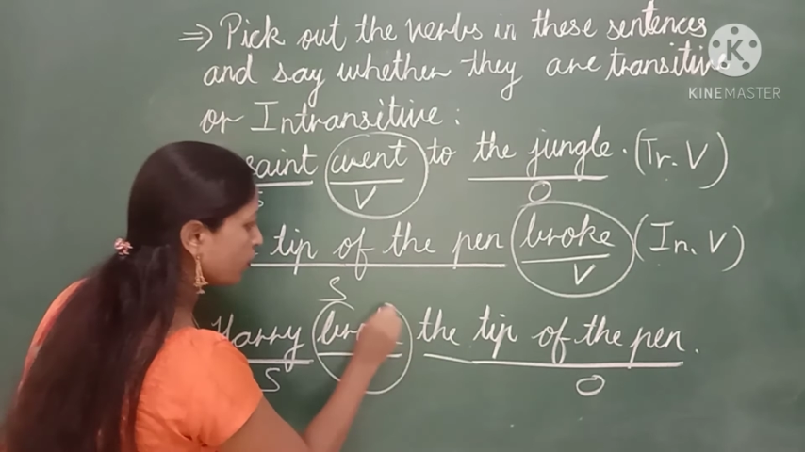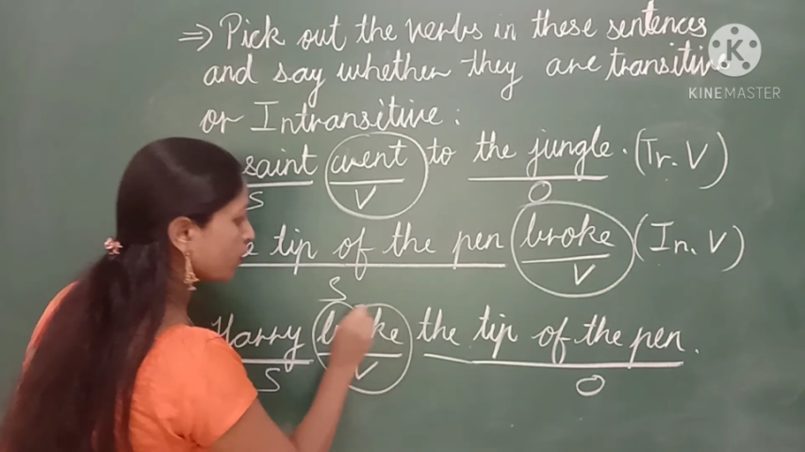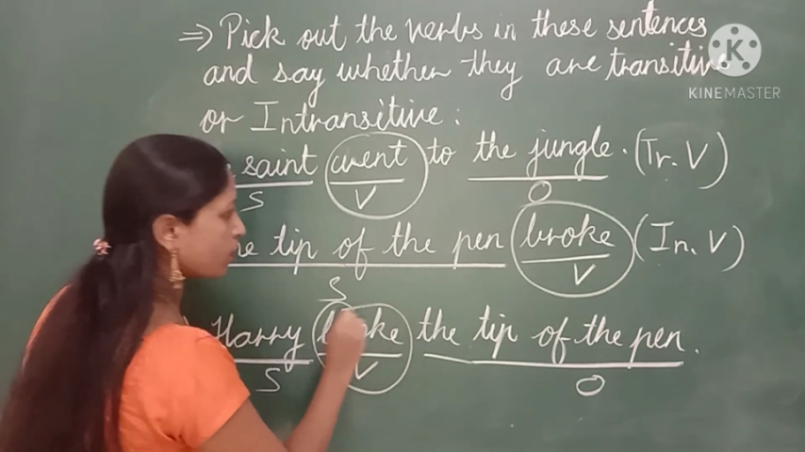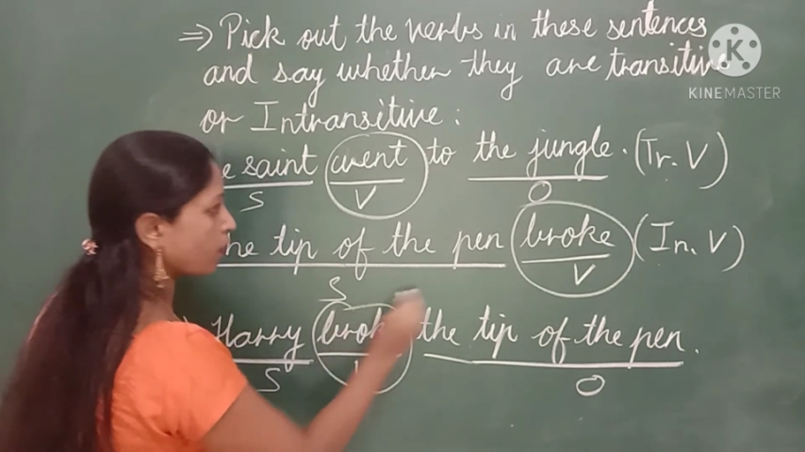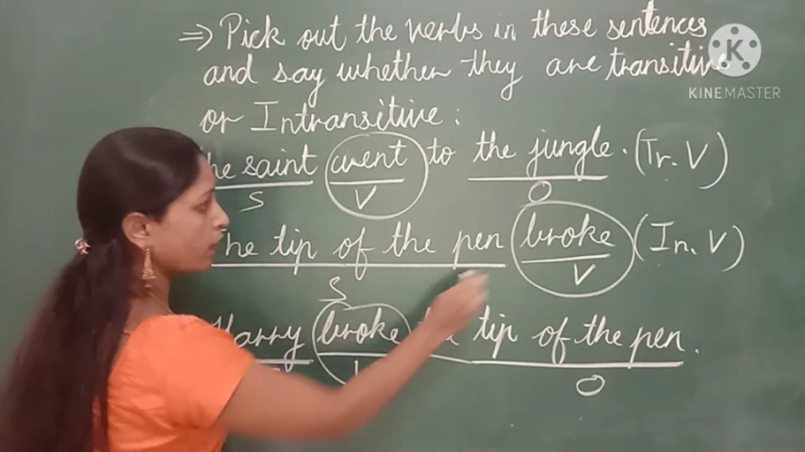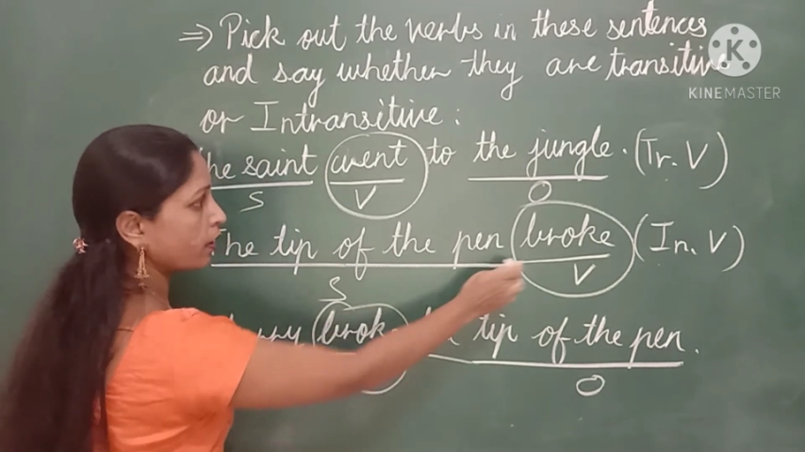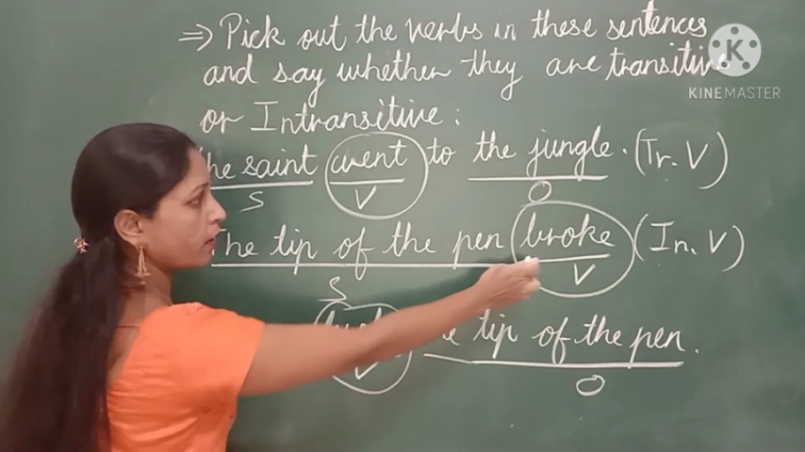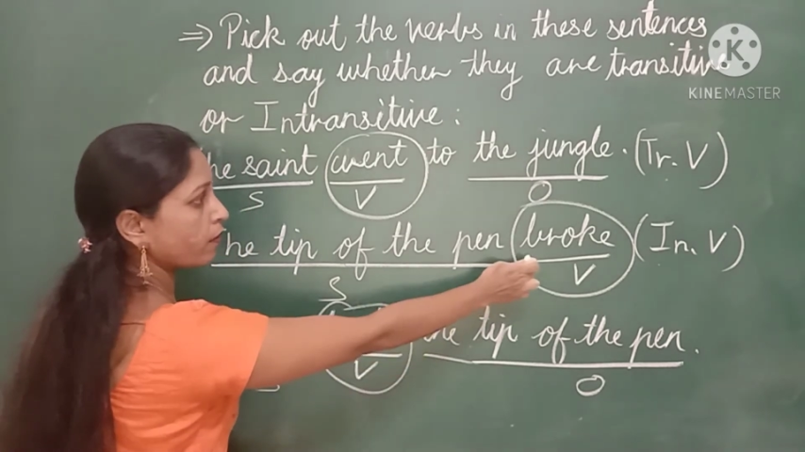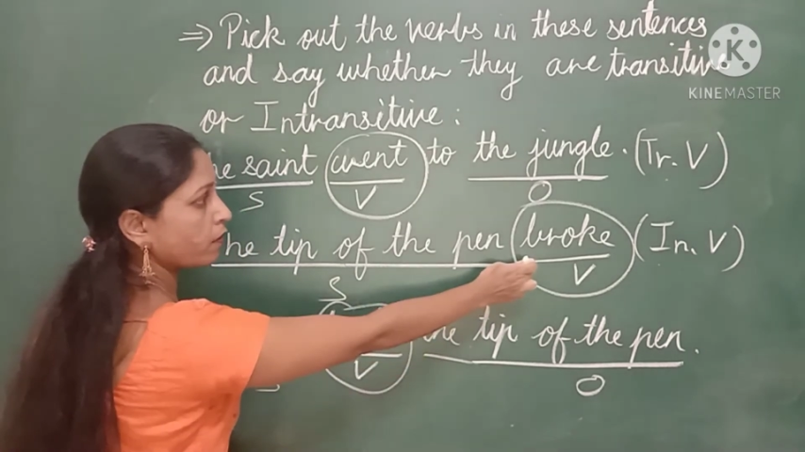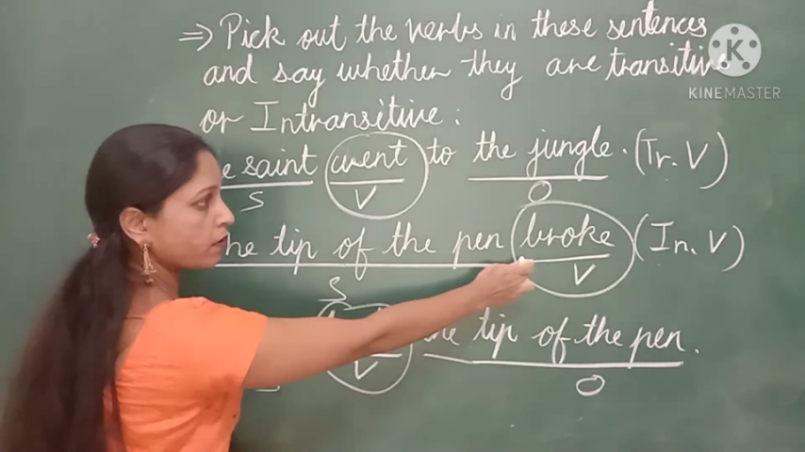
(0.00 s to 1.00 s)
You saw
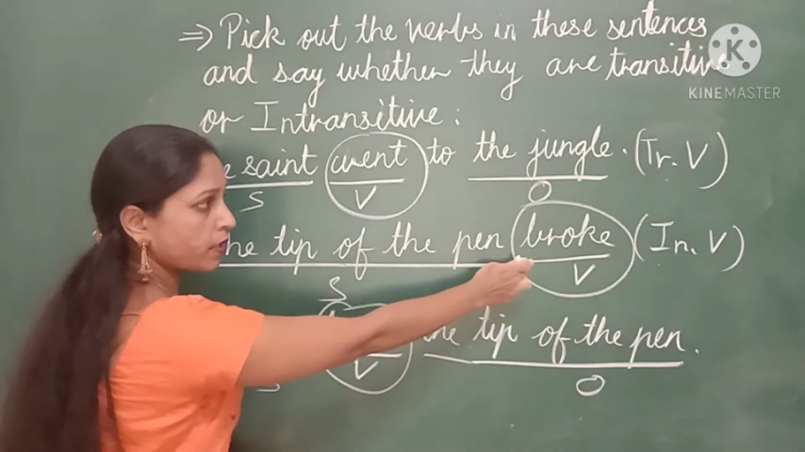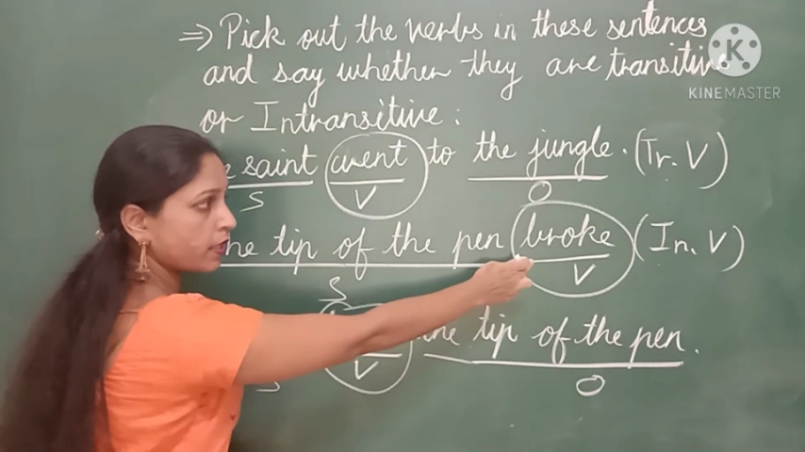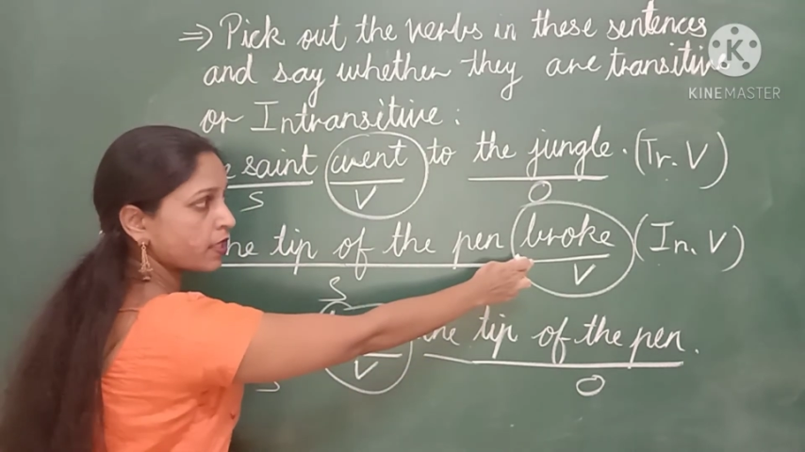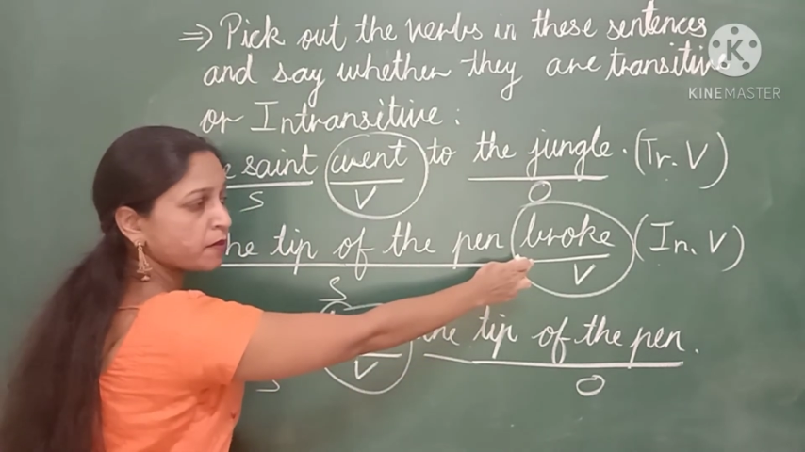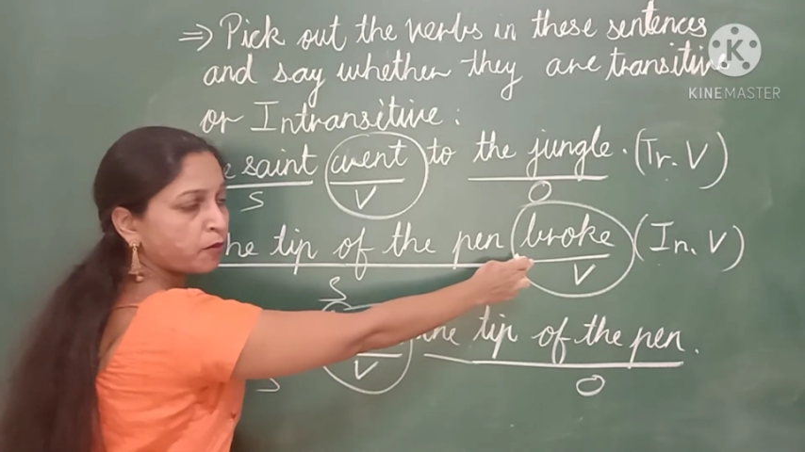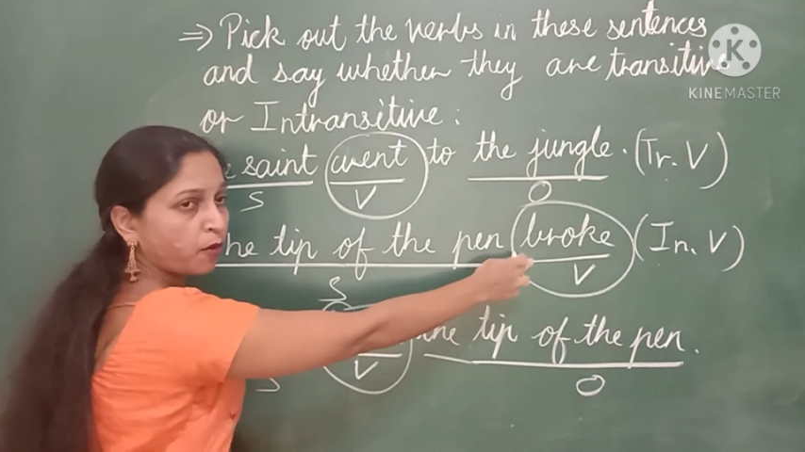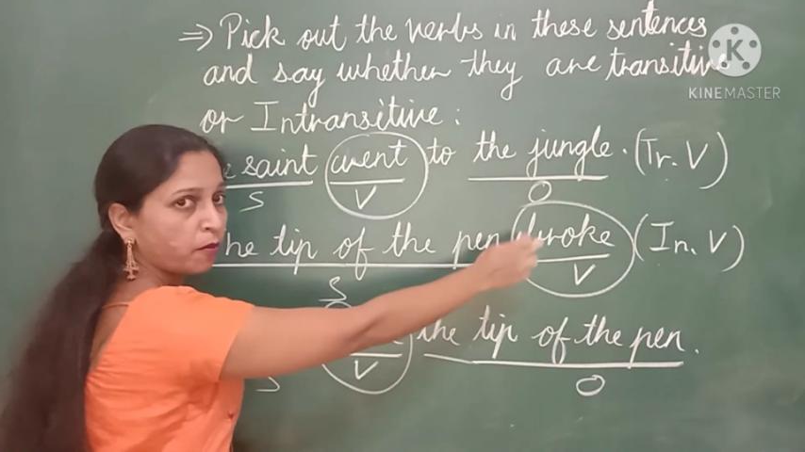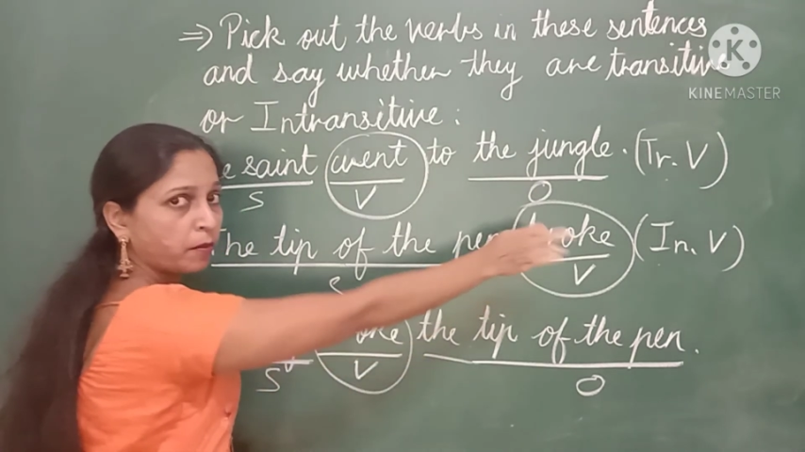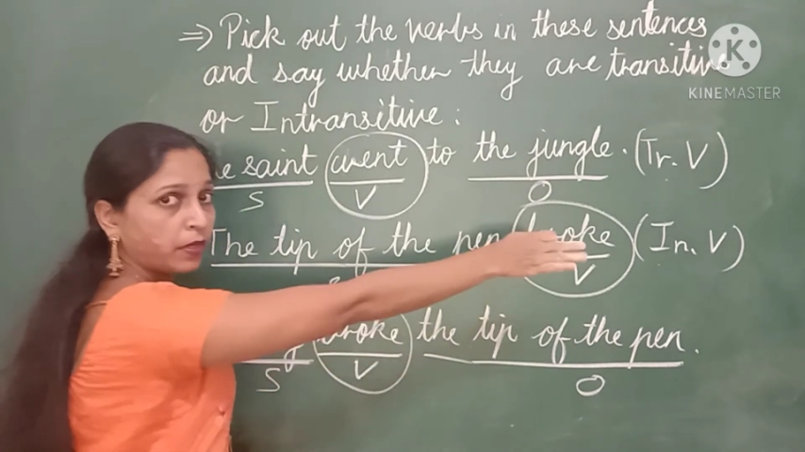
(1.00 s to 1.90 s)
here also it is broke